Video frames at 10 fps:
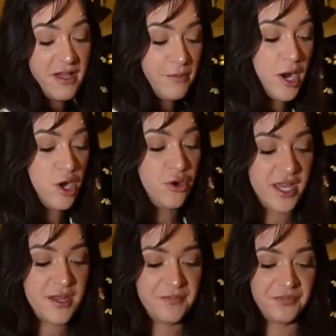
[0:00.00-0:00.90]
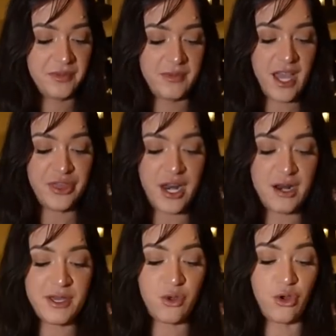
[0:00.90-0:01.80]
I borrowed it. Okay. I thought I'd
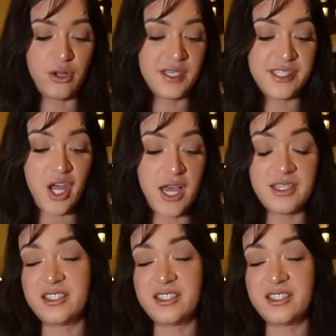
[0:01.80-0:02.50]
be cold. It's not.